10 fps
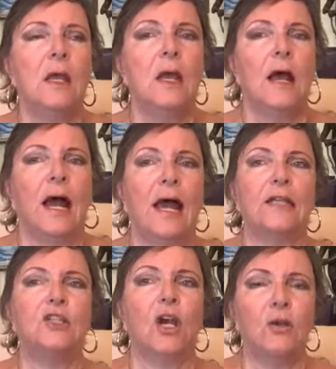I
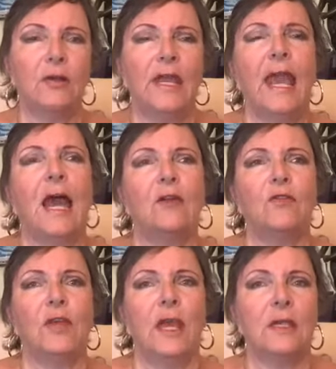totally
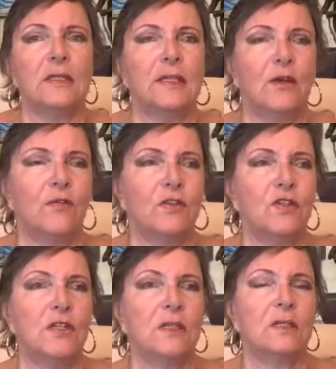advocate
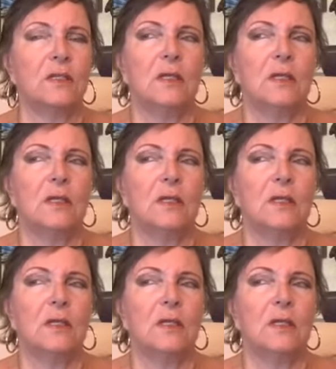selfishness.